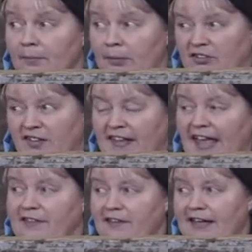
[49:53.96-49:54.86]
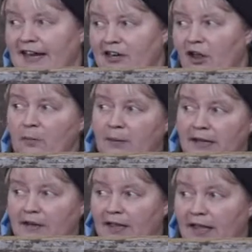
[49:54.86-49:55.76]
because at the end of the day,
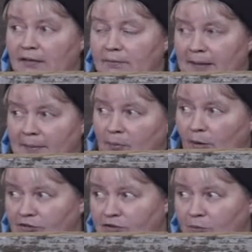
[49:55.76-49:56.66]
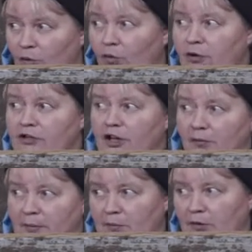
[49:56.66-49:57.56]
nobody, people want to walk,
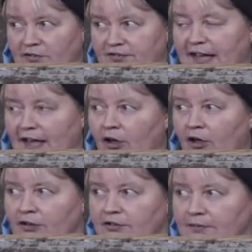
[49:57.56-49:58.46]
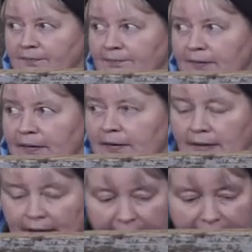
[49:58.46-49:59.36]
nobody wants to get hurt.
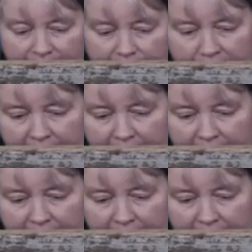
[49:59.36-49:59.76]
Um,